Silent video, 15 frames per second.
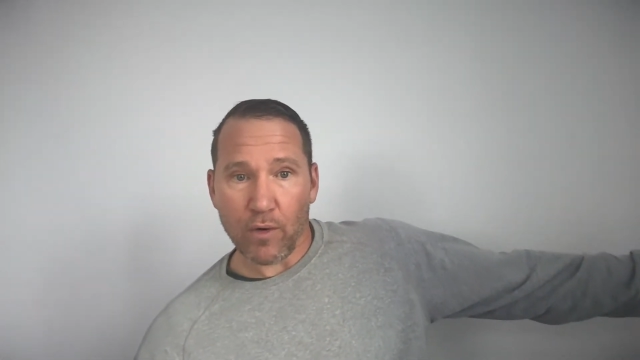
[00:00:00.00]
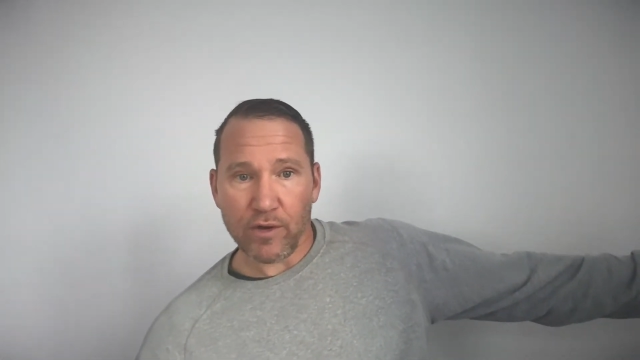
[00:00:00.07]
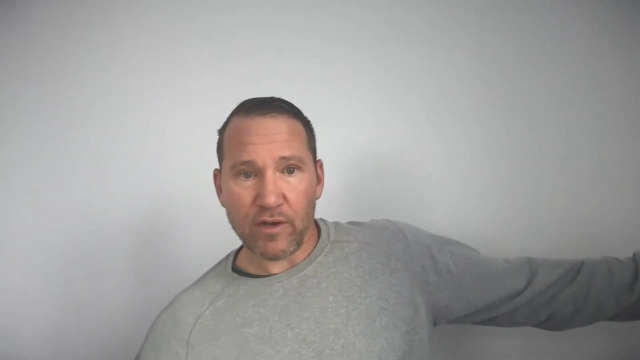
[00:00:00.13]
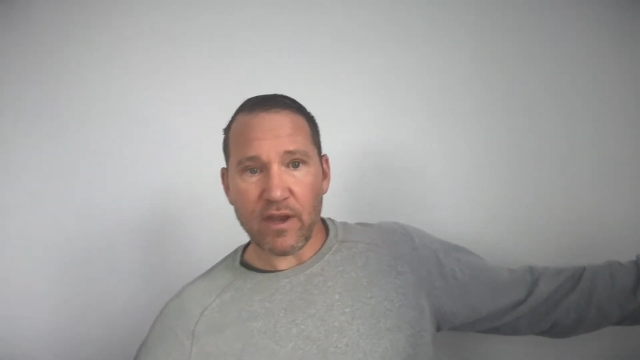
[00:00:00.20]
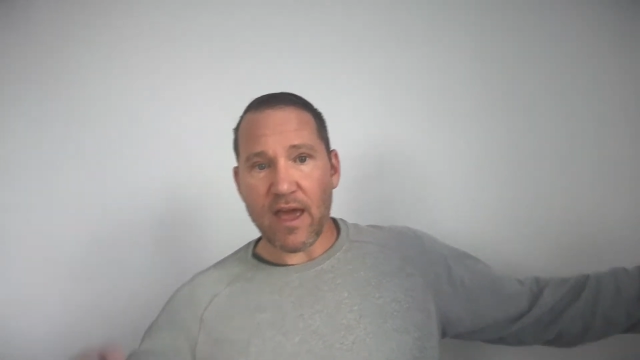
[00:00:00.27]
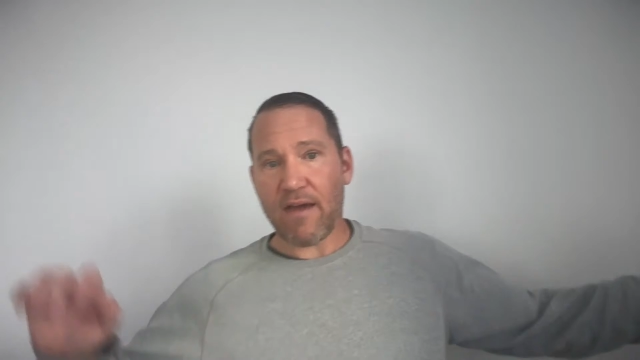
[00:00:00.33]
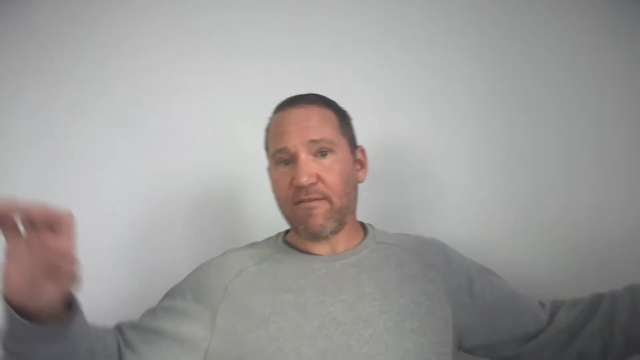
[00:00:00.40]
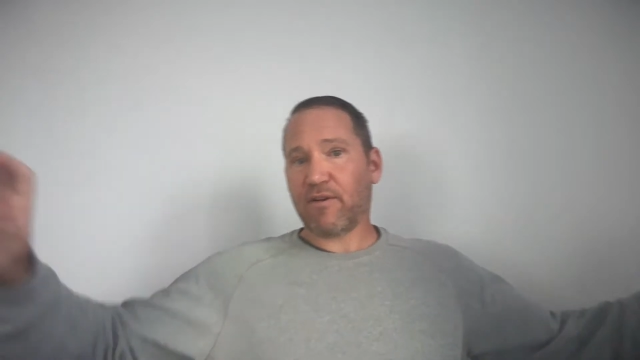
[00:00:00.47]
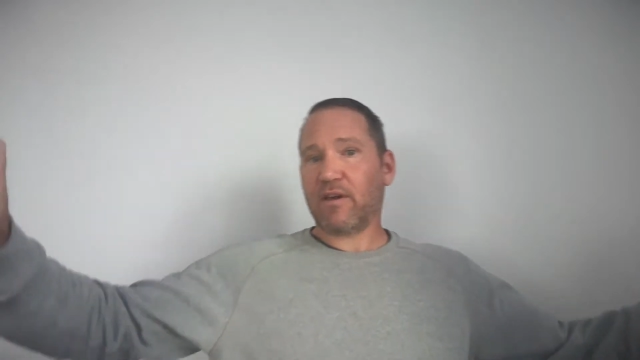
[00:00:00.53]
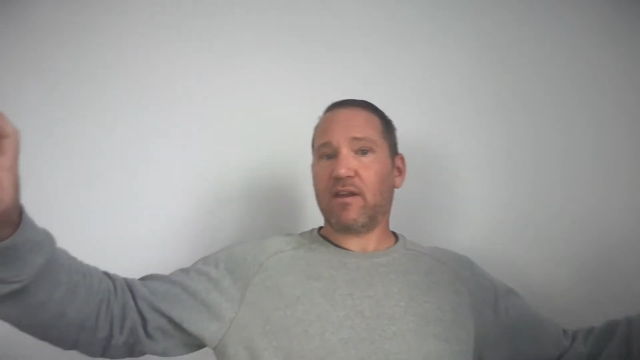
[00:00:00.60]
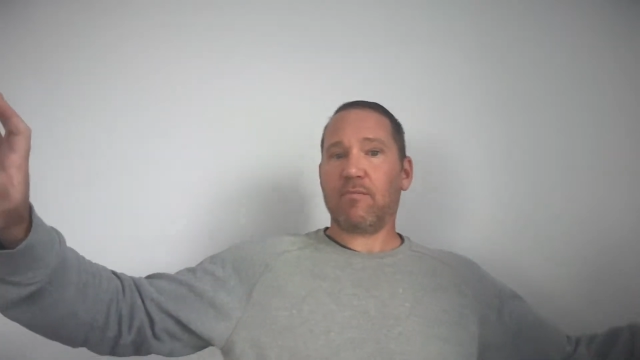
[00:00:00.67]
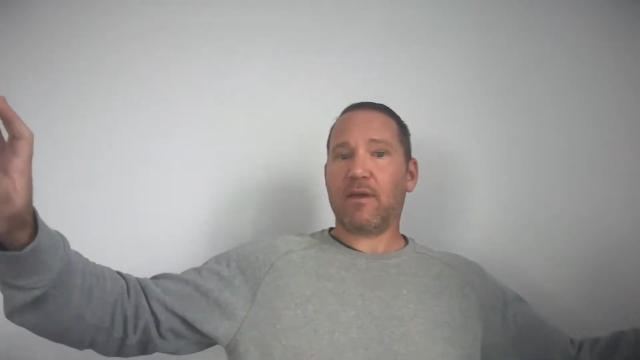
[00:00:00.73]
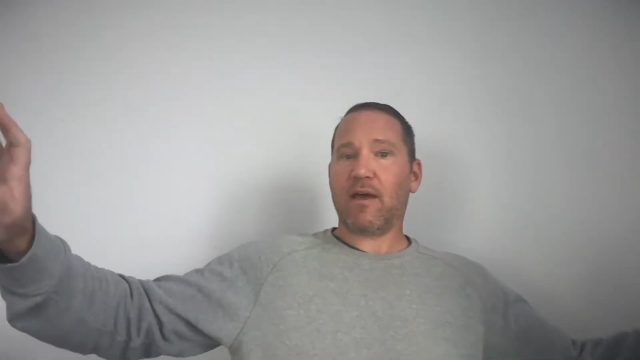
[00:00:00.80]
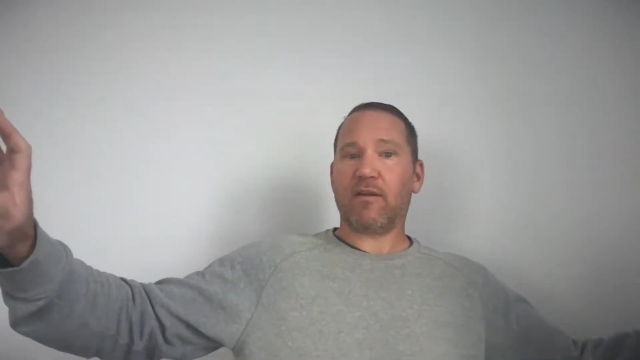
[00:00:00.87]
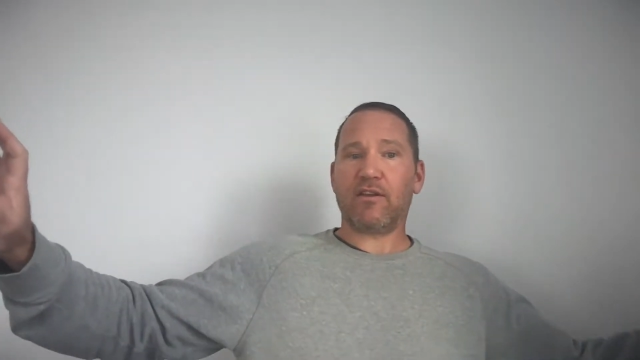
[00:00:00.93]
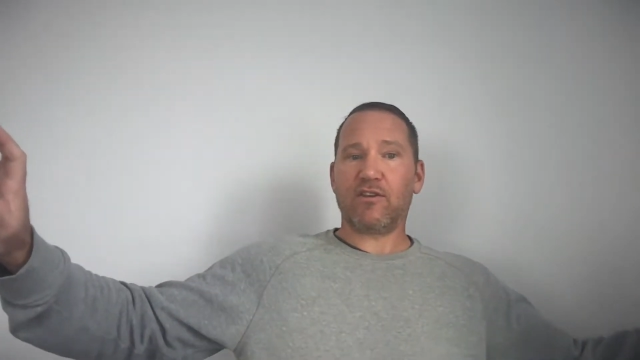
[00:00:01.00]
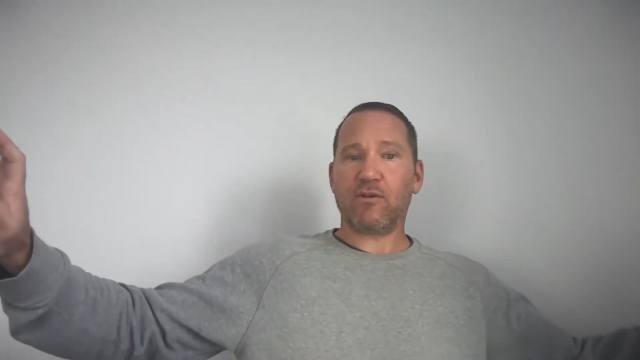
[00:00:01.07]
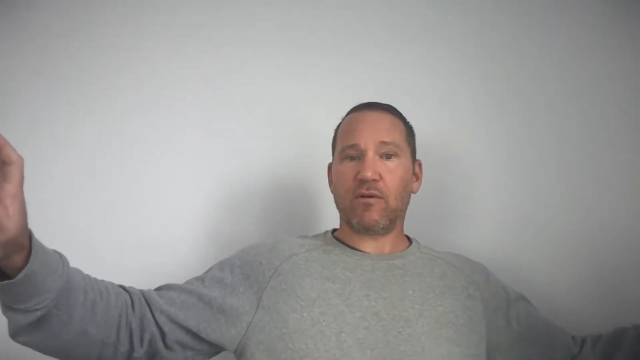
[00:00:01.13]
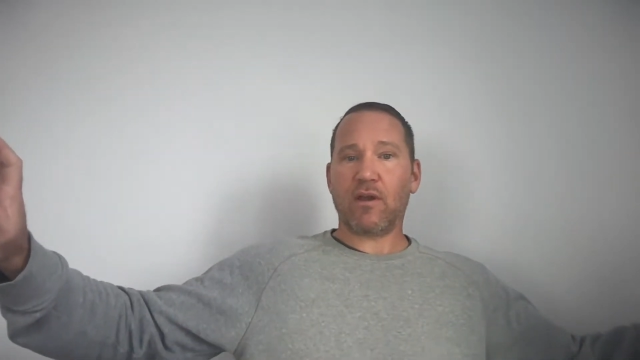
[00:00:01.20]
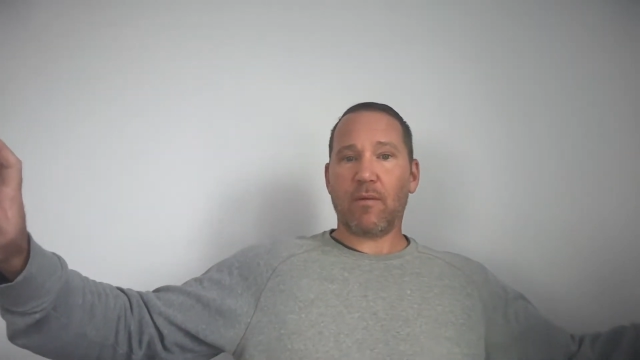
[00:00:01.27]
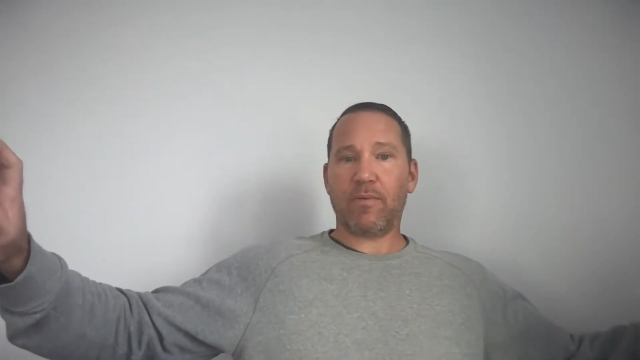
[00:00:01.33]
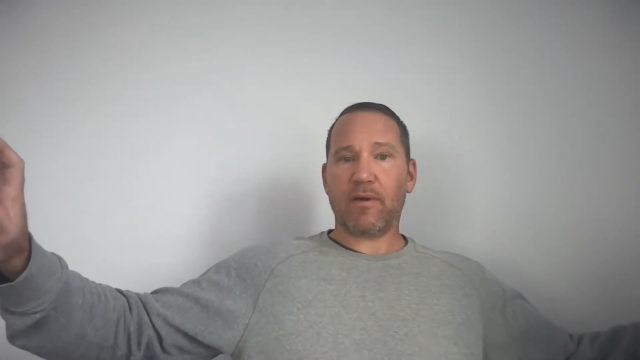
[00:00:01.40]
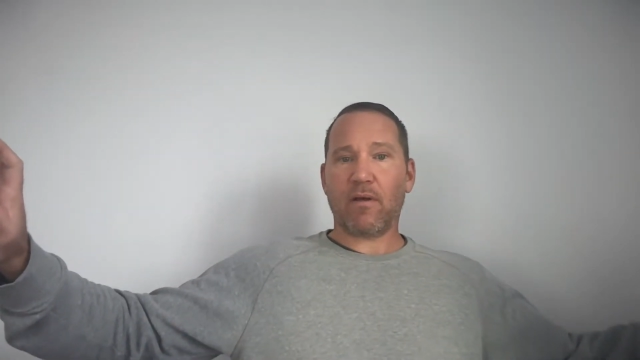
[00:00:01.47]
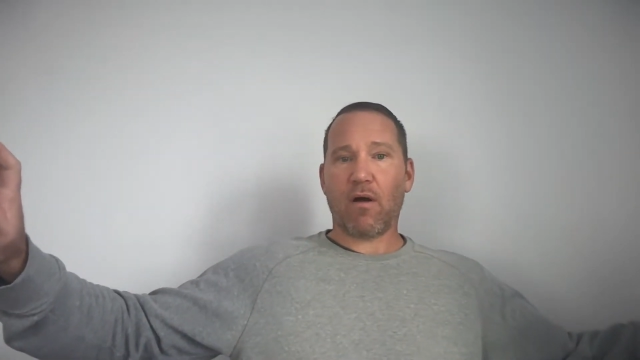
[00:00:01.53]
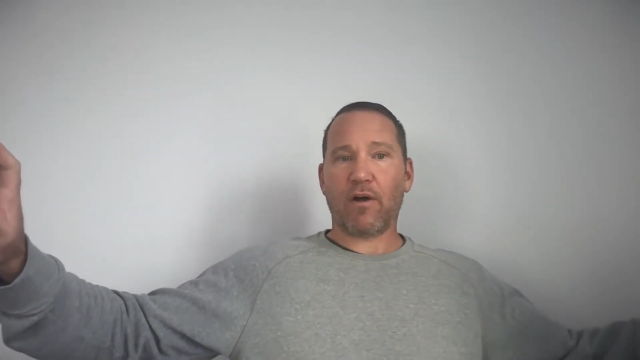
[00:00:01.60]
You're never going to be able to do it up here.